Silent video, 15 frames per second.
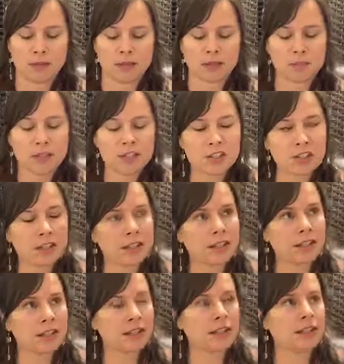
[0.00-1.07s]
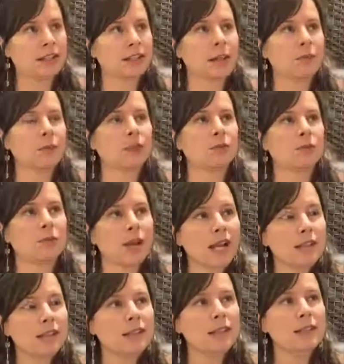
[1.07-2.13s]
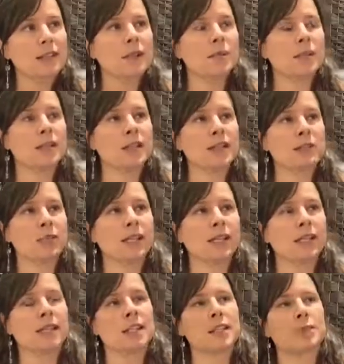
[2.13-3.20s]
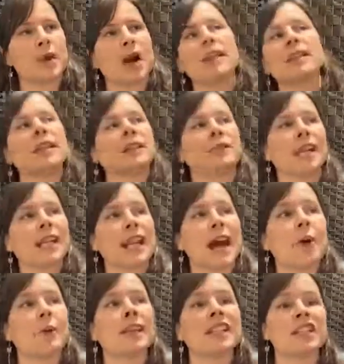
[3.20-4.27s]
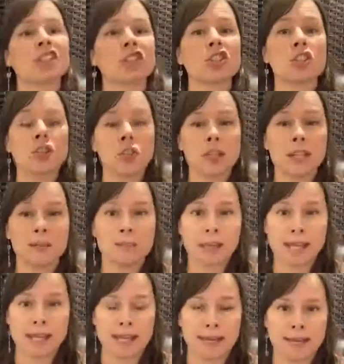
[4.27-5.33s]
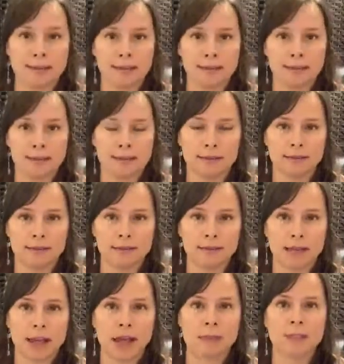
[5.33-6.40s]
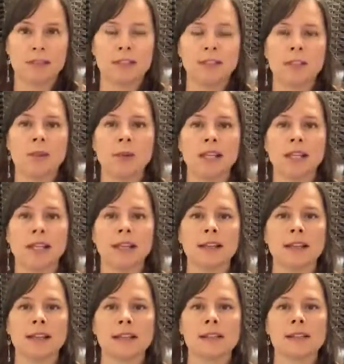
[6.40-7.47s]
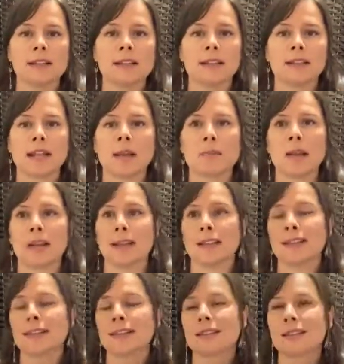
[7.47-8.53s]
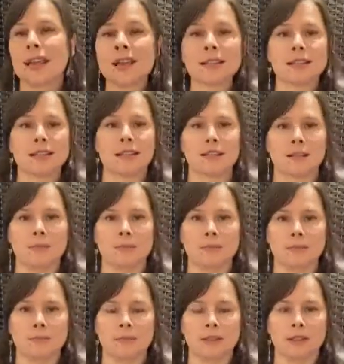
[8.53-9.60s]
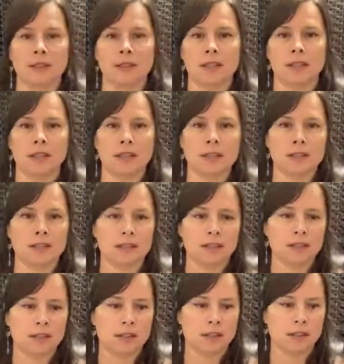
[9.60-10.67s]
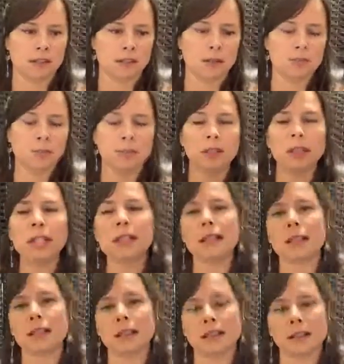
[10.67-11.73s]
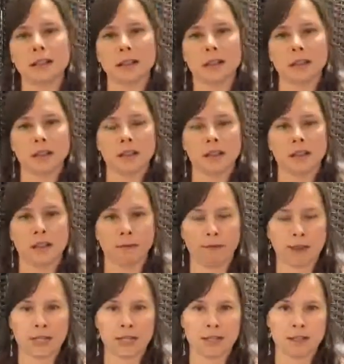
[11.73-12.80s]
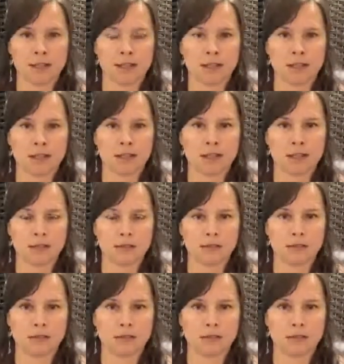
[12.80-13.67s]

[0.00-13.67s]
as much as systemic racism is really in the spotlight right now, and it should be, absolutely, systemic sexism is completely affecting us